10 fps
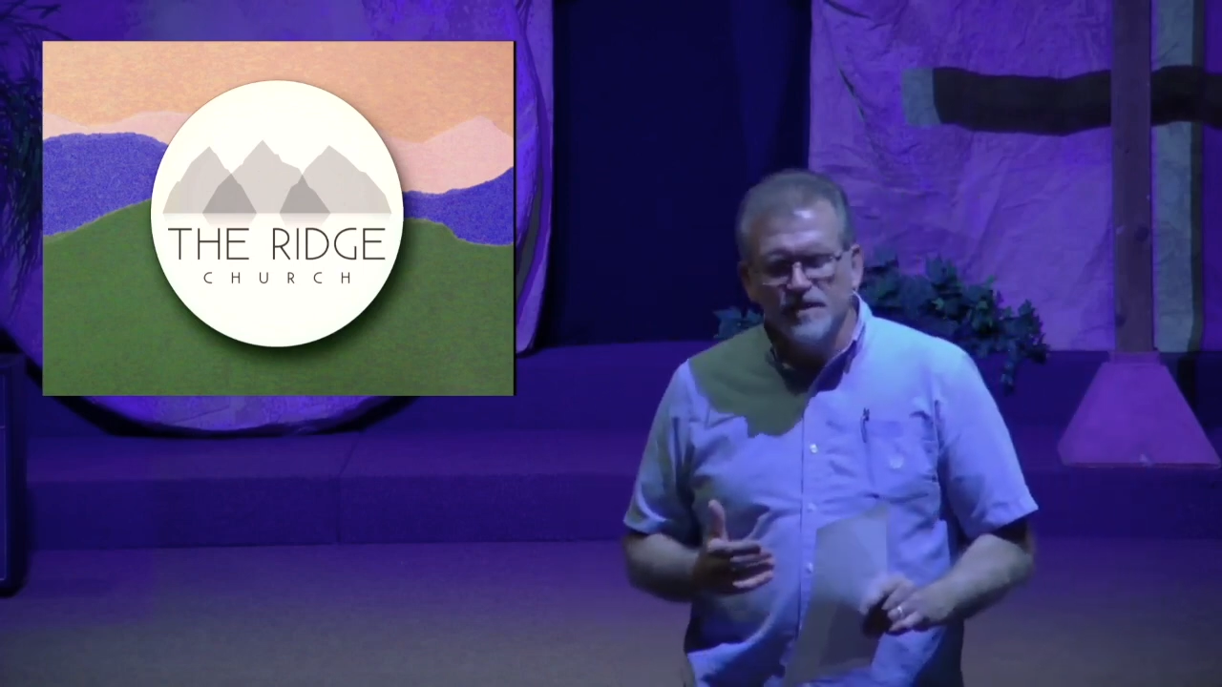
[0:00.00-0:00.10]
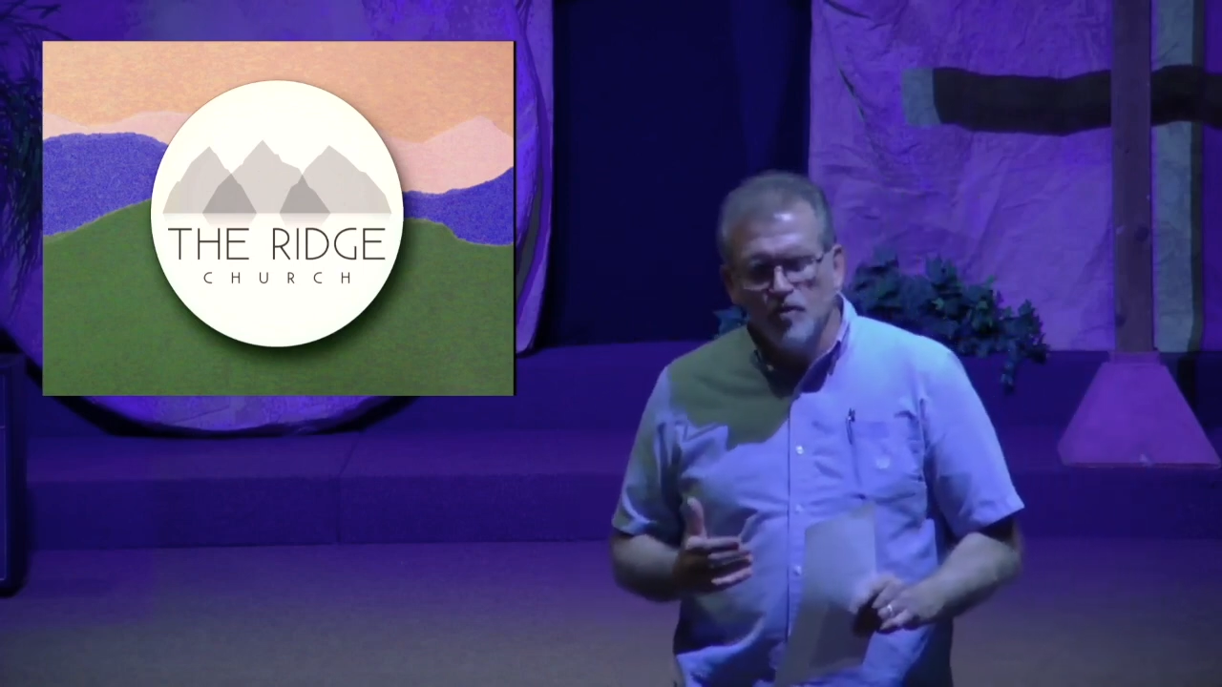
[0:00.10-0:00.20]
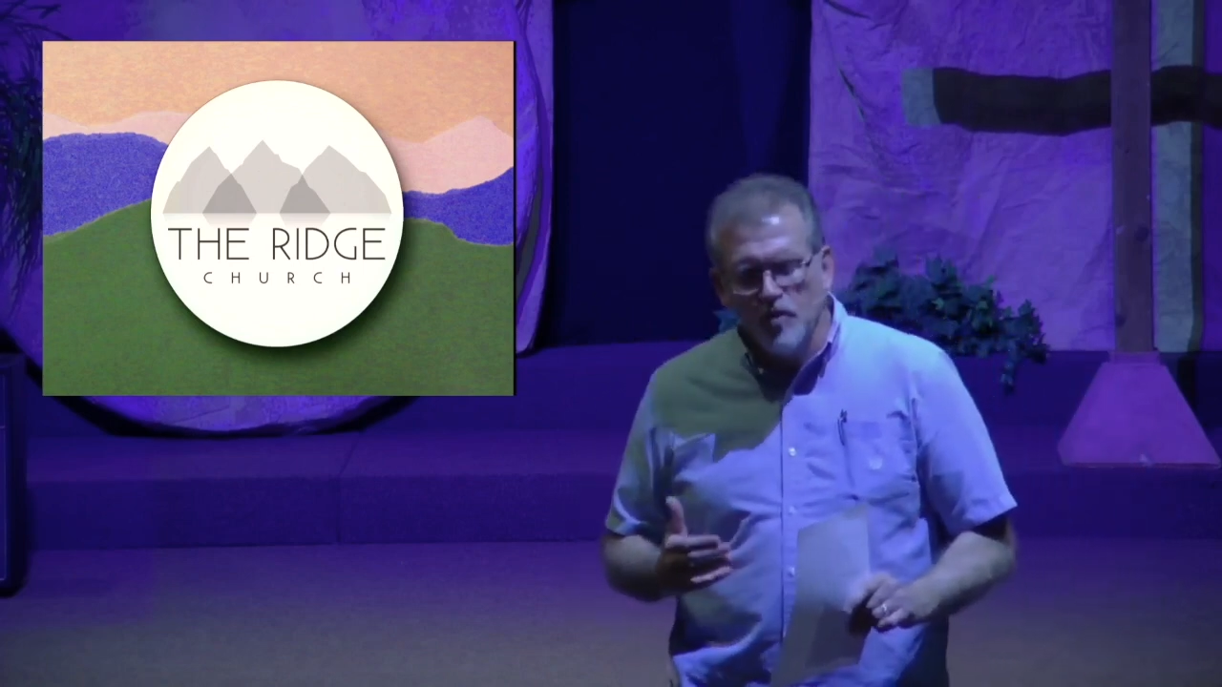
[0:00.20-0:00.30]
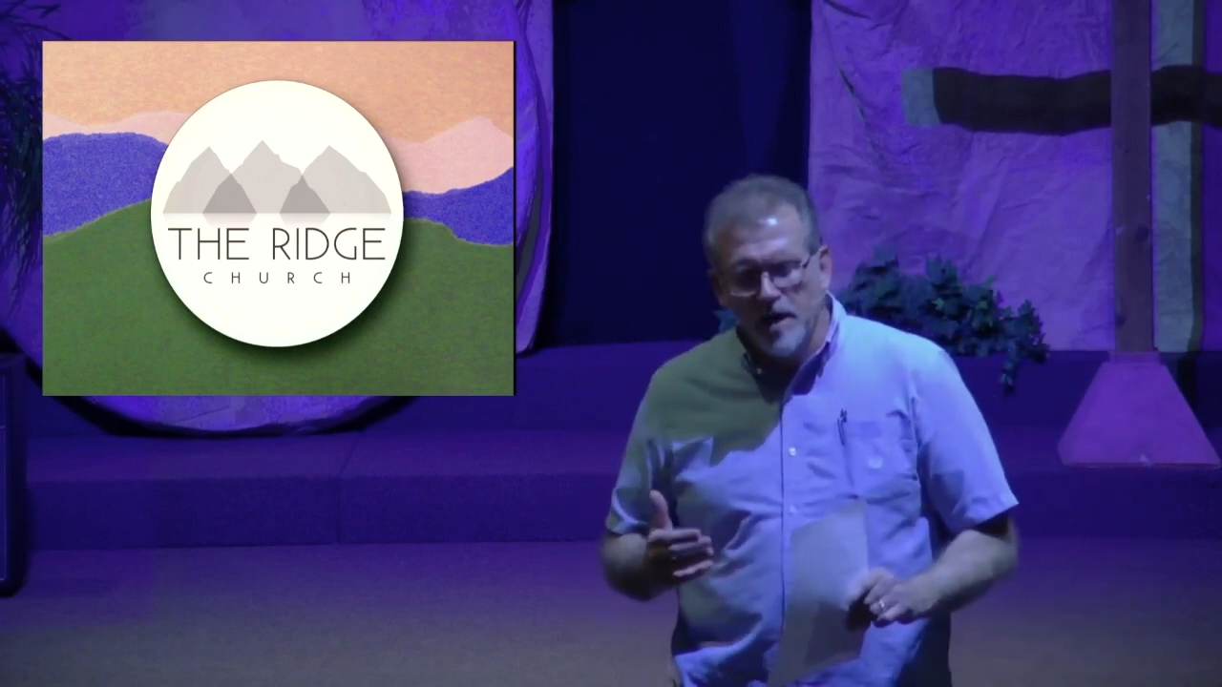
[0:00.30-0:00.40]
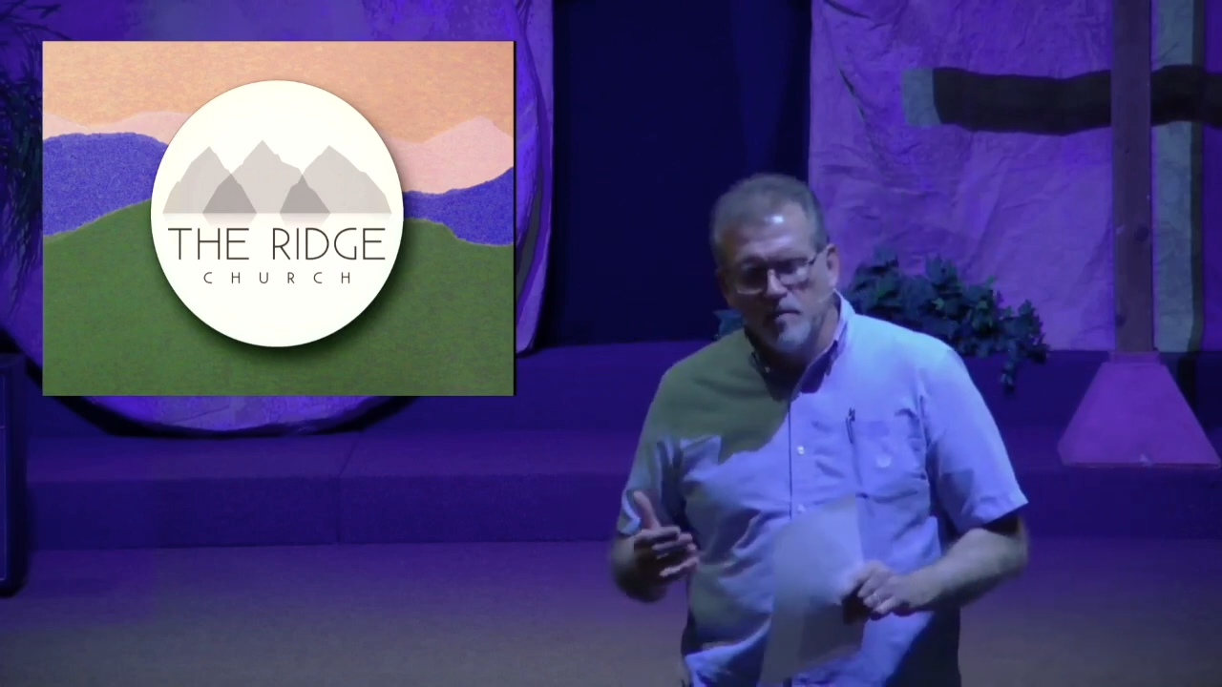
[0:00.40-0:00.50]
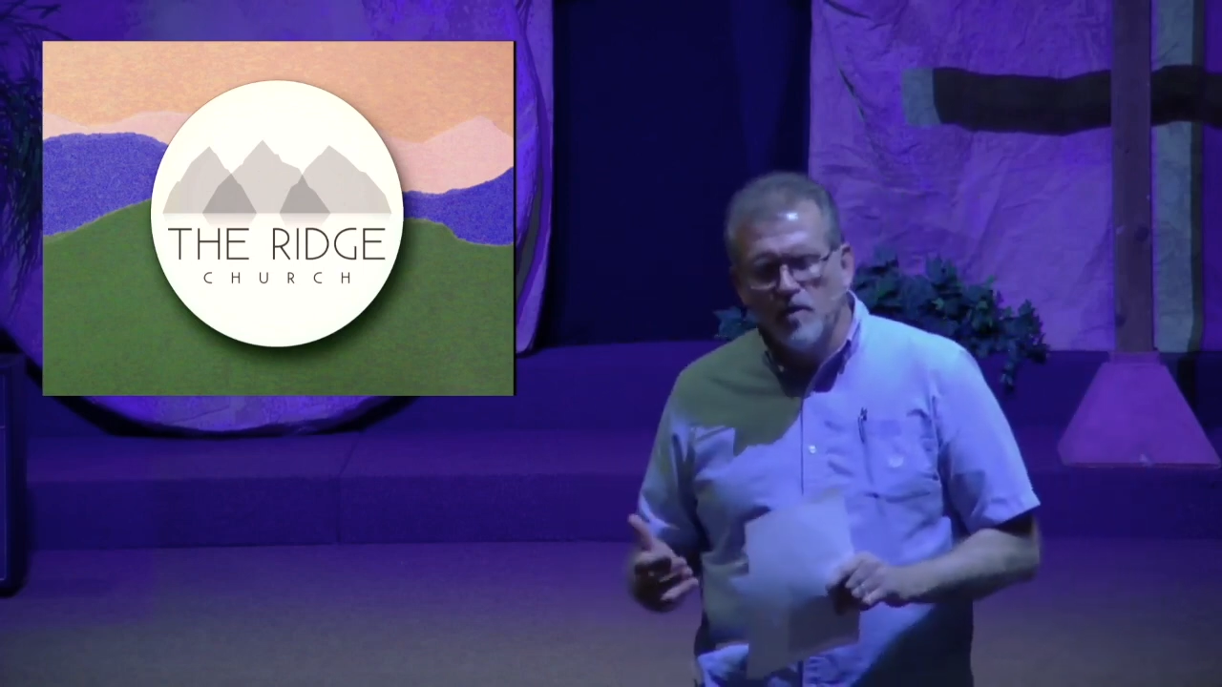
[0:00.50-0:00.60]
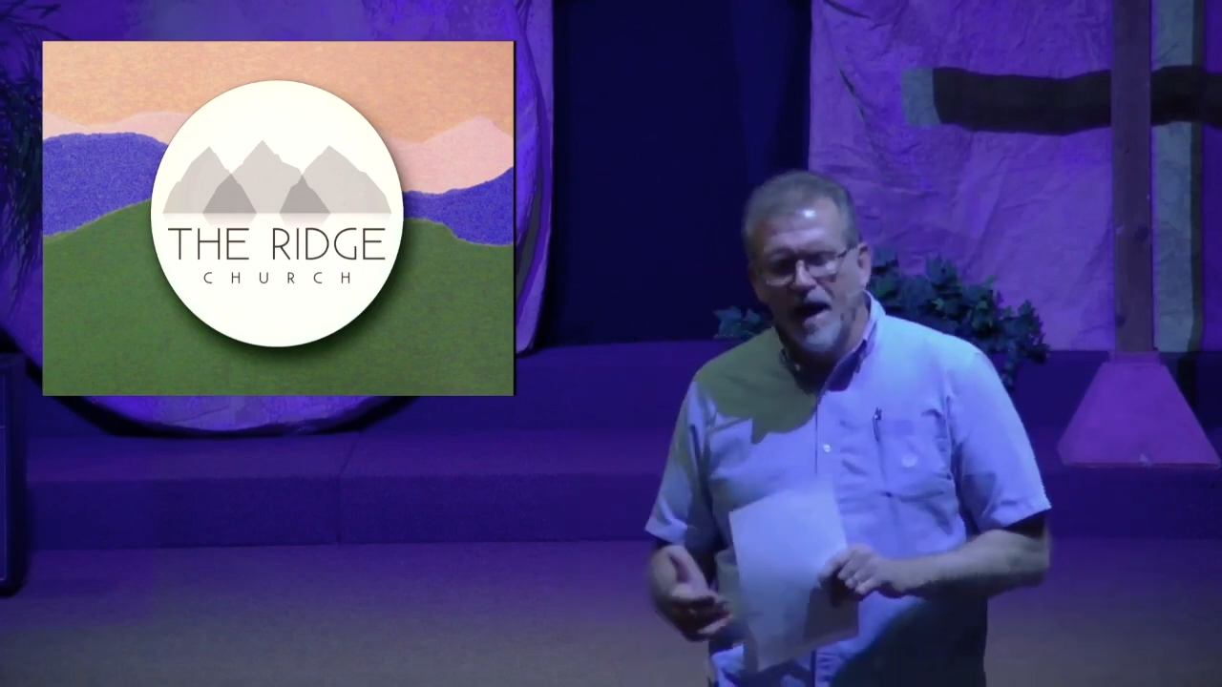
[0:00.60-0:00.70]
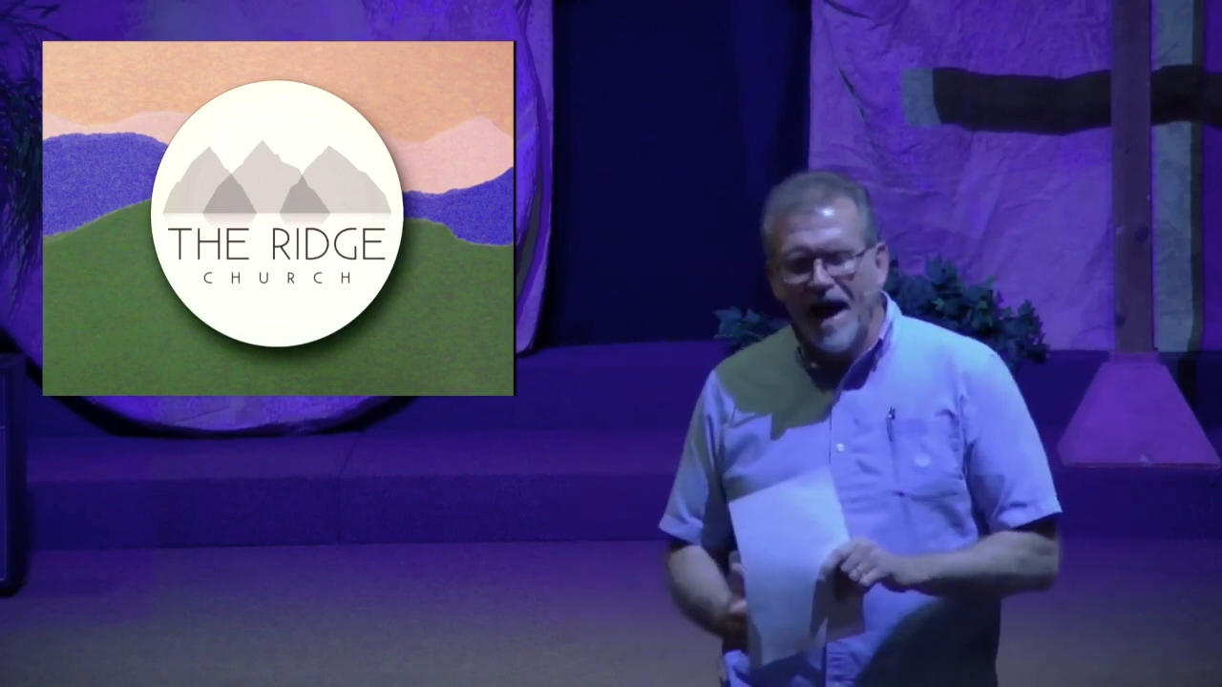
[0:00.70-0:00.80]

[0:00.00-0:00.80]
incredible